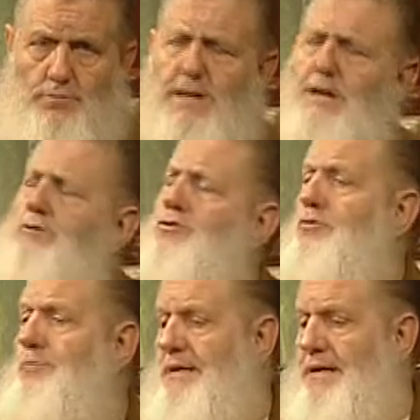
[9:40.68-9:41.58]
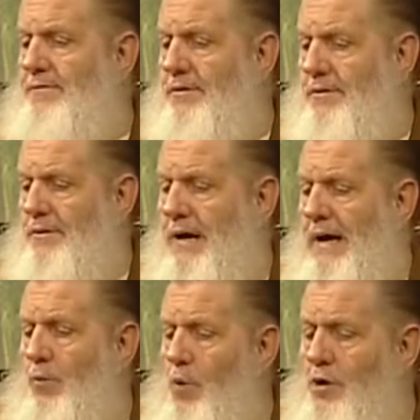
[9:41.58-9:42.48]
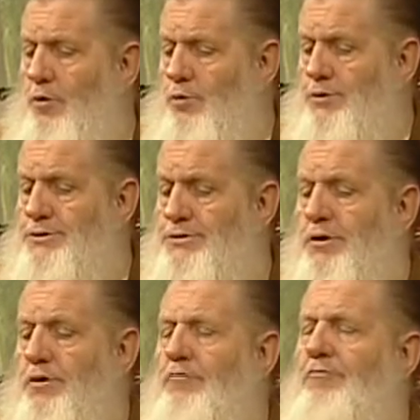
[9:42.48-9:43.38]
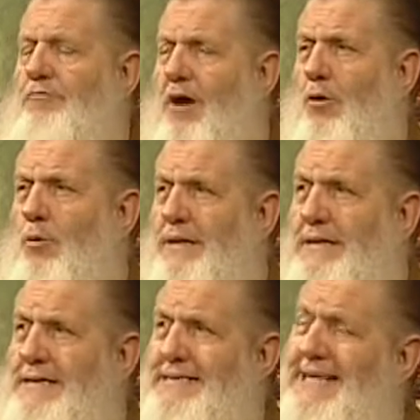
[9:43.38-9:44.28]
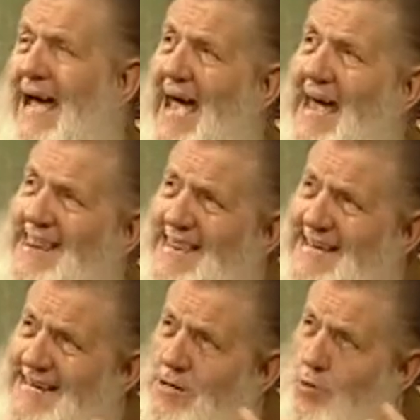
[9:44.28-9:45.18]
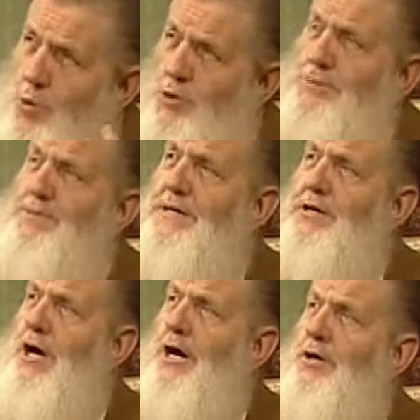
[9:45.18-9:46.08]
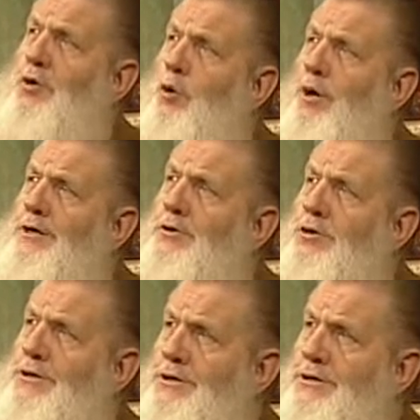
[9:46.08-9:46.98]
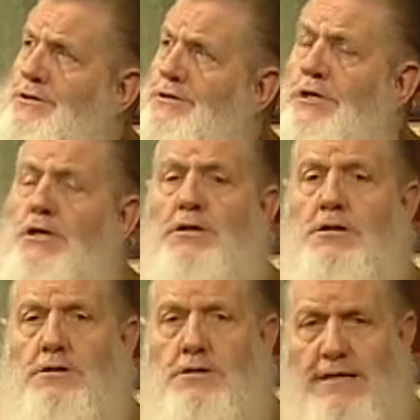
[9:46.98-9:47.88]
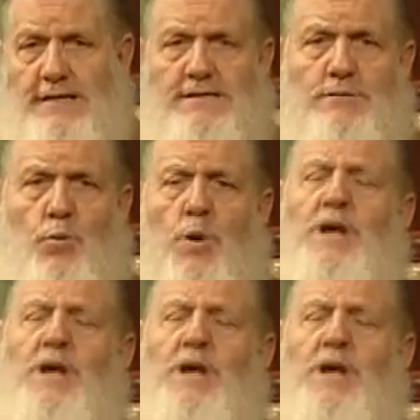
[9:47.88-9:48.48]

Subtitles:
to be a true believer and one who is following this and then worshiping God according to his